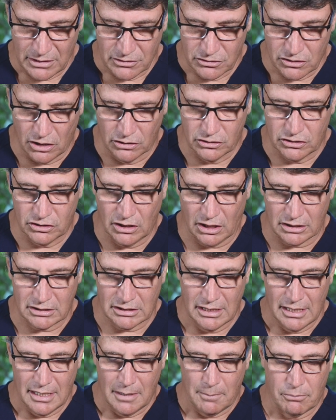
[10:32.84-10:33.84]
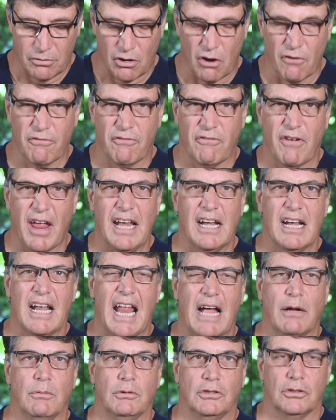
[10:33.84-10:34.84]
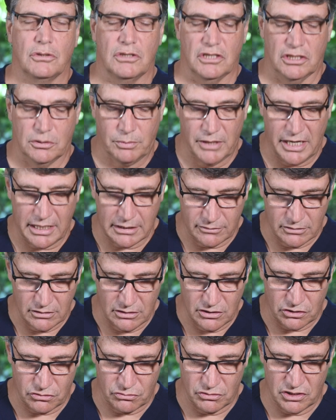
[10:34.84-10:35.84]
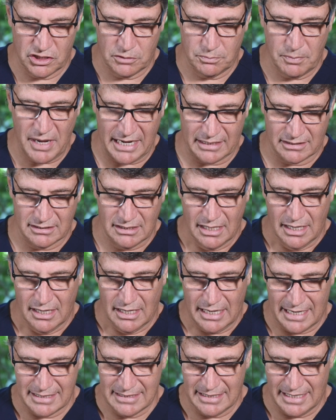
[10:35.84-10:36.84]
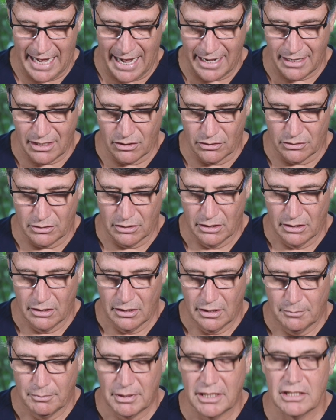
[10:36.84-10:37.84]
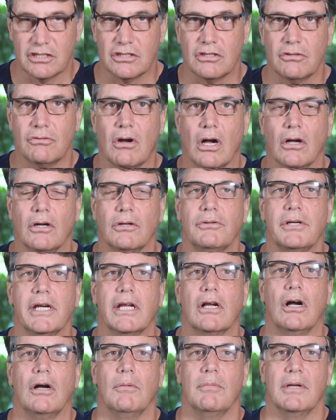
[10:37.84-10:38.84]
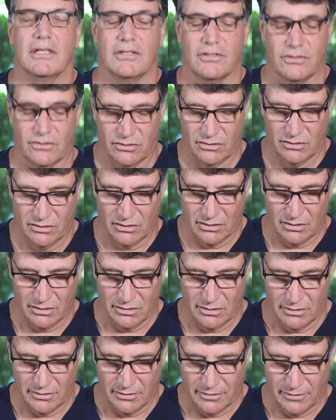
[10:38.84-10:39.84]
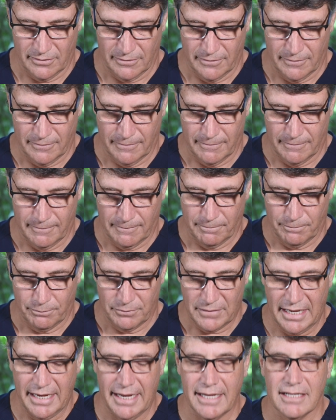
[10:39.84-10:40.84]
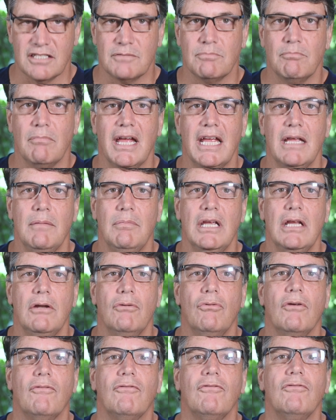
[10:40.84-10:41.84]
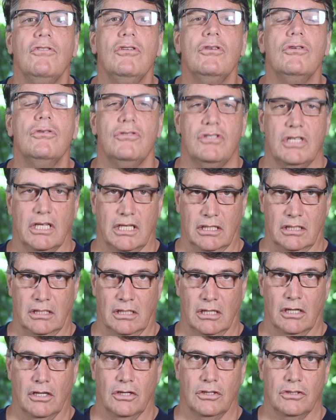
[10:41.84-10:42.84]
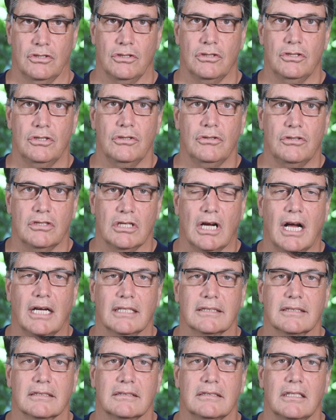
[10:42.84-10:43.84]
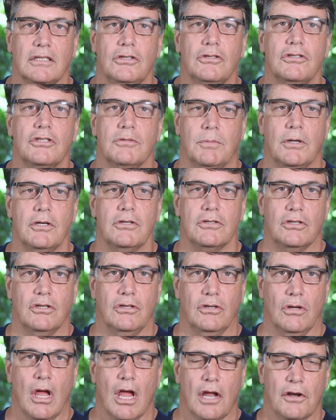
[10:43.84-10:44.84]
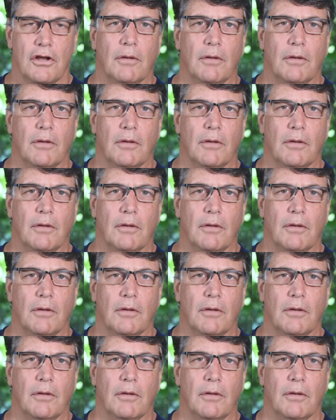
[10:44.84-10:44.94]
So it's not profane language or disrespect as in anger, but it's derogatory comments. It's maybe refusing to do tasks that you're supposed to do.